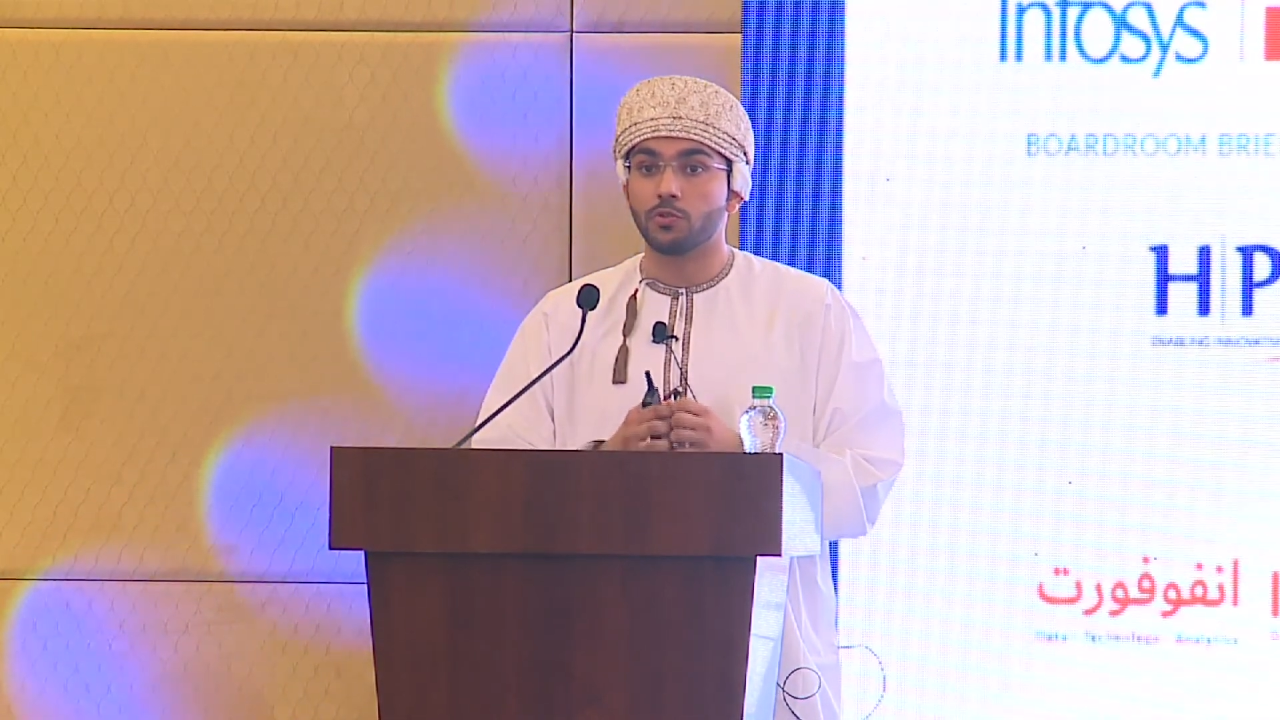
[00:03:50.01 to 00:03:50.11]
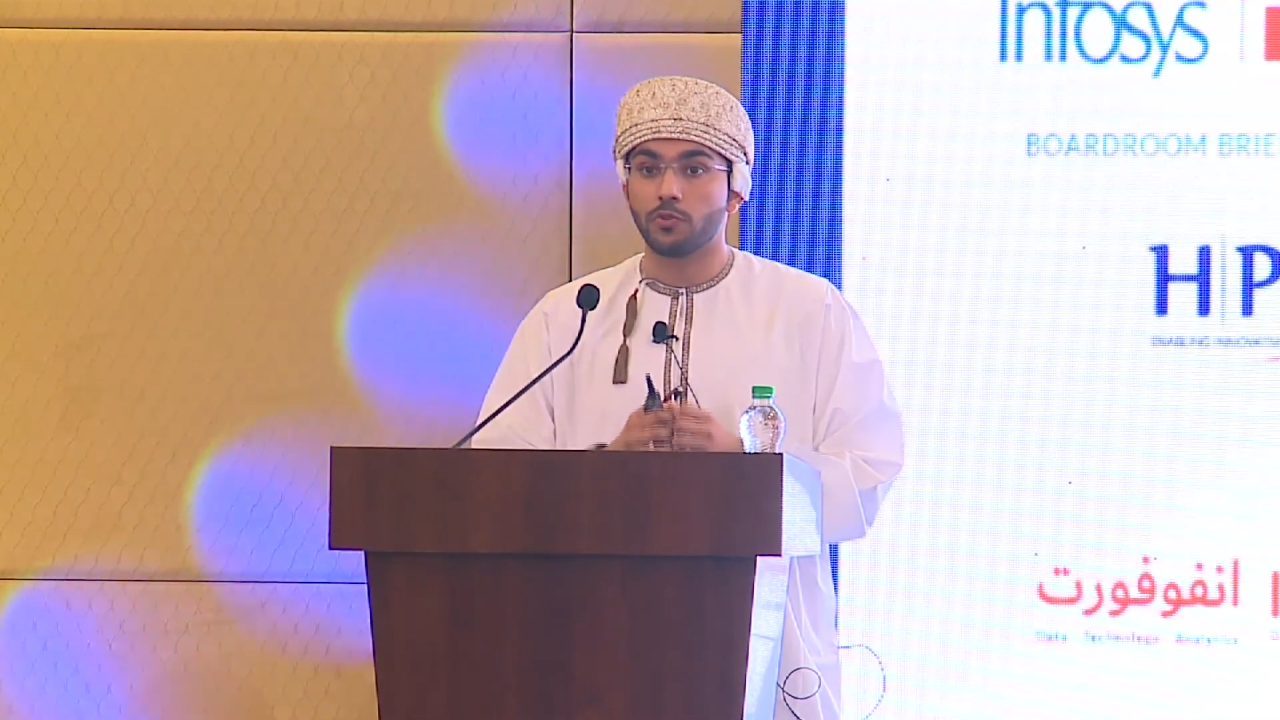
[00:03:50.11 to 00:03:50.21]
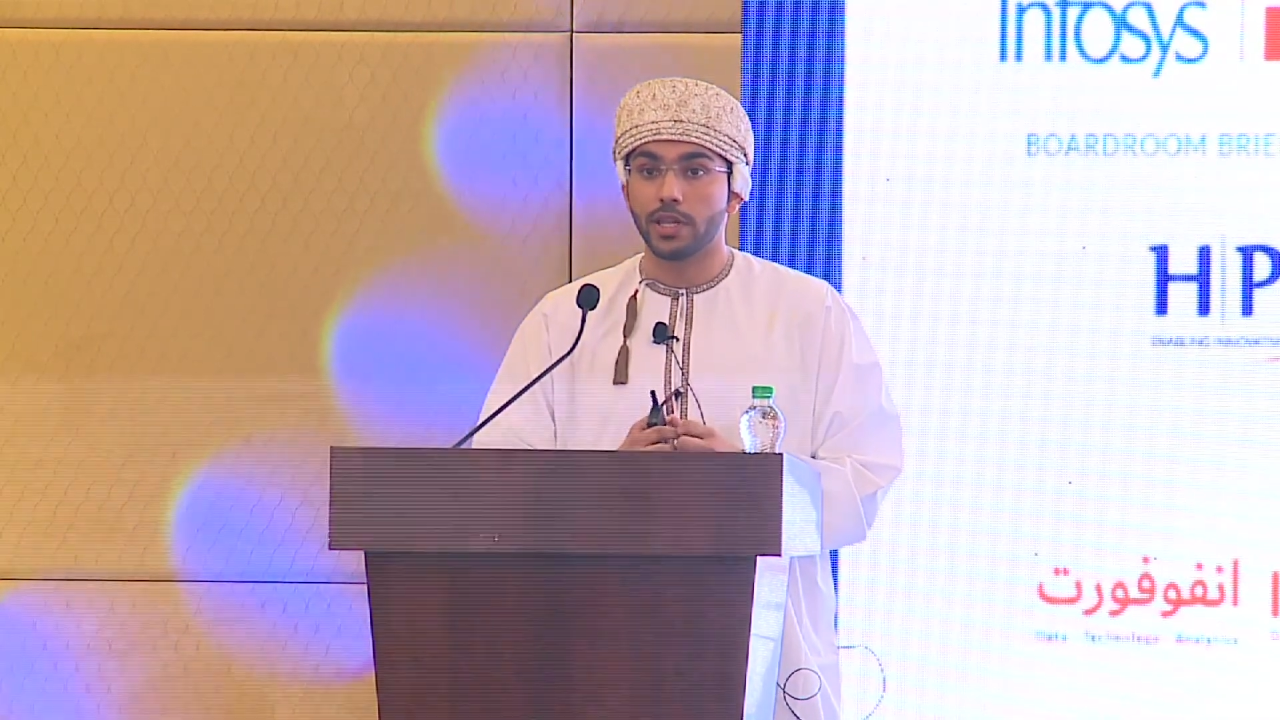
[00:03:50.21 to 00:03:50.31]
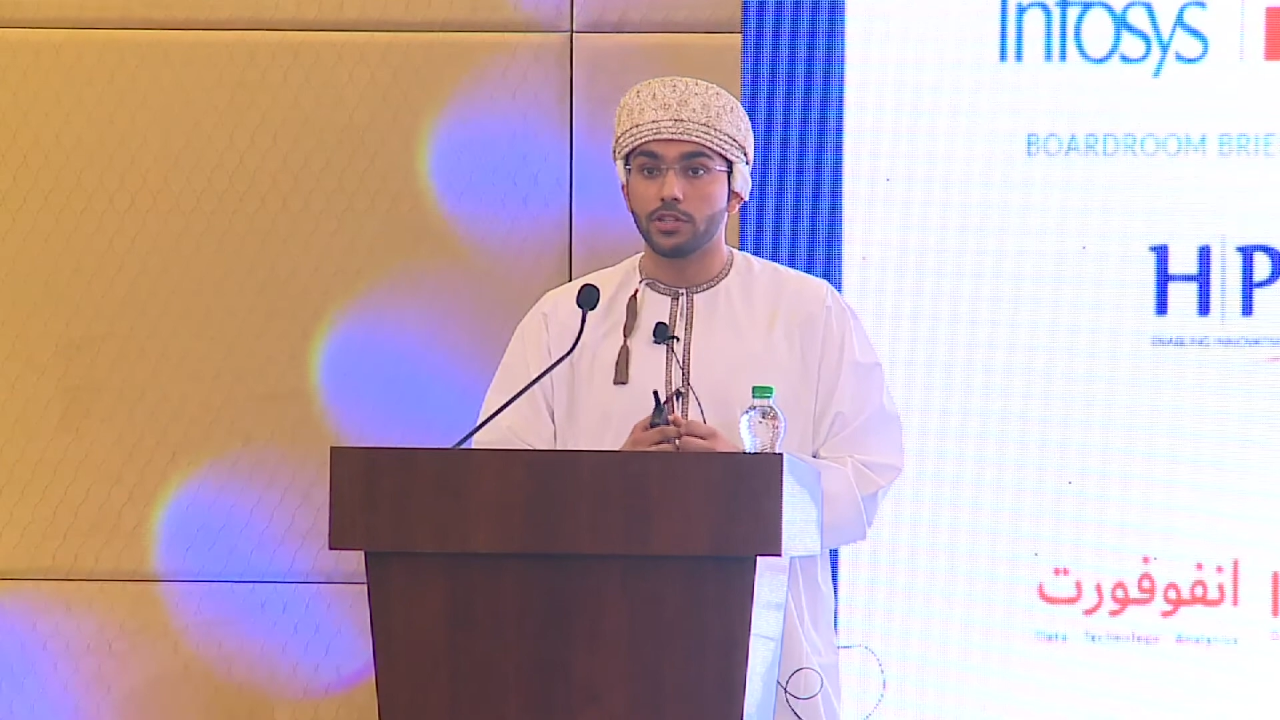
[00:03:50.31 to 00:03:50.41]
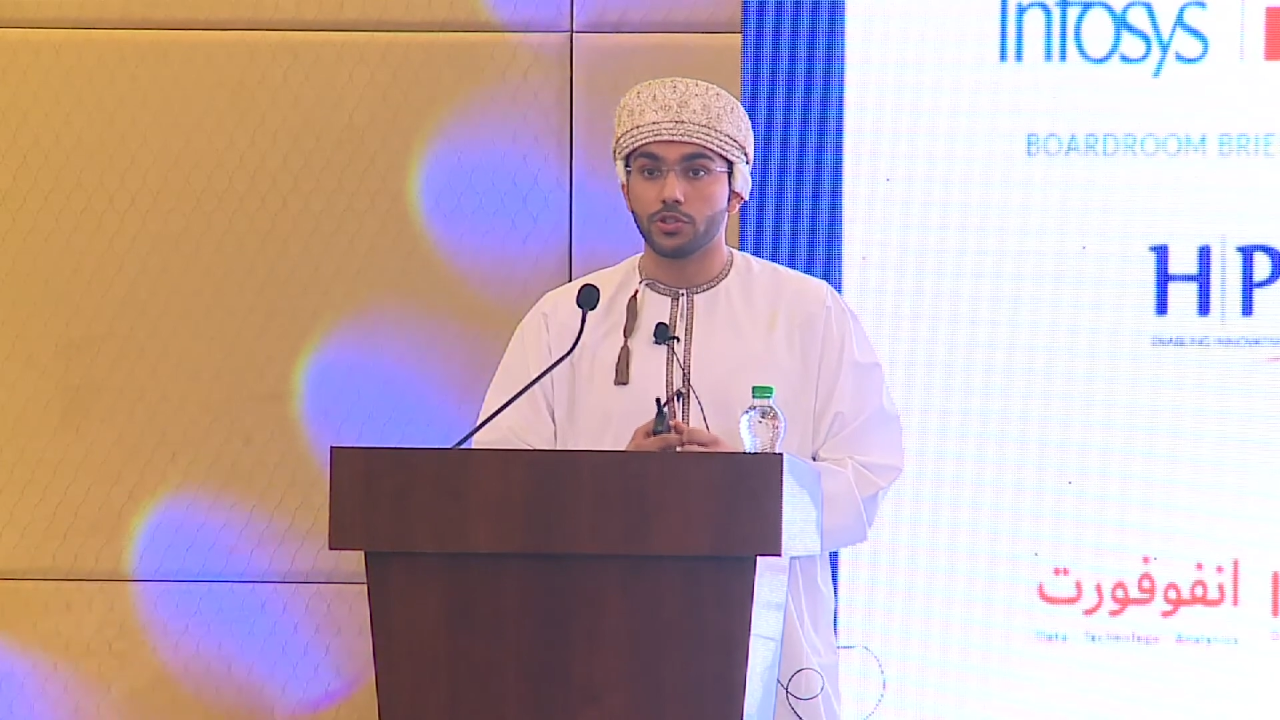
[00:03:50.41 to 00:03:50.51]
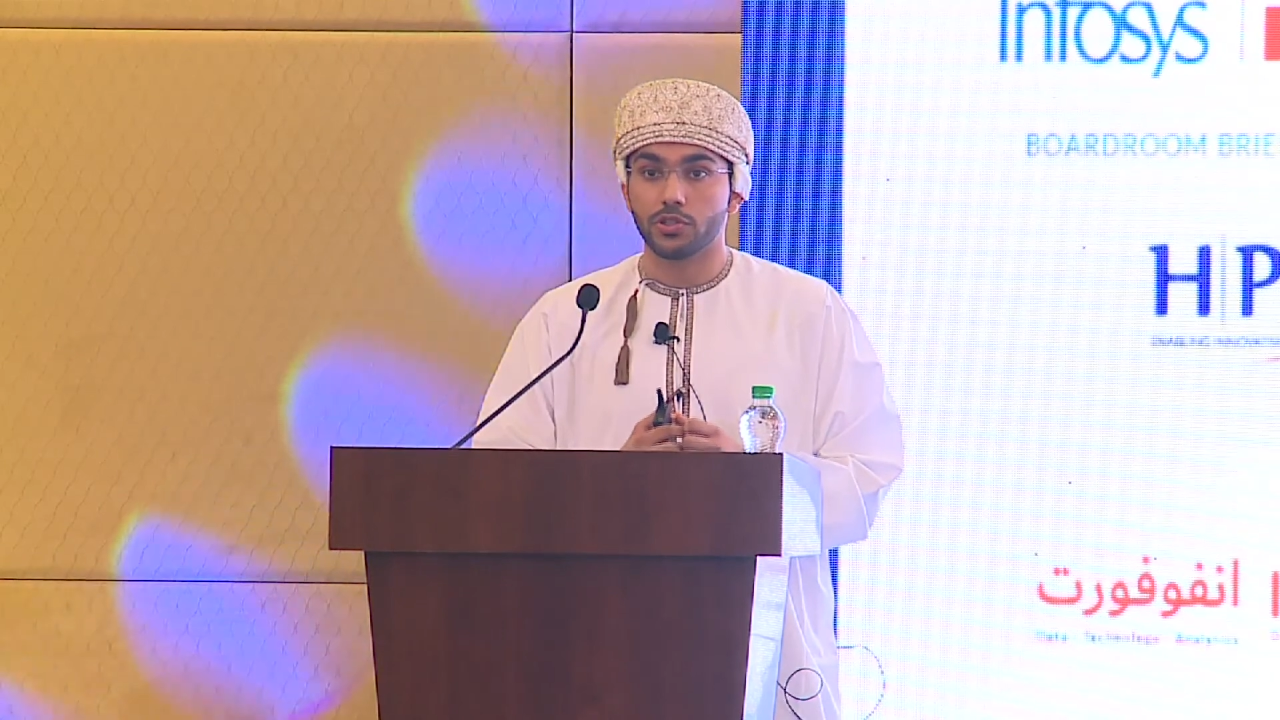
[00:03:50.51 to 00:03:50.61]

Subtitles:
to financial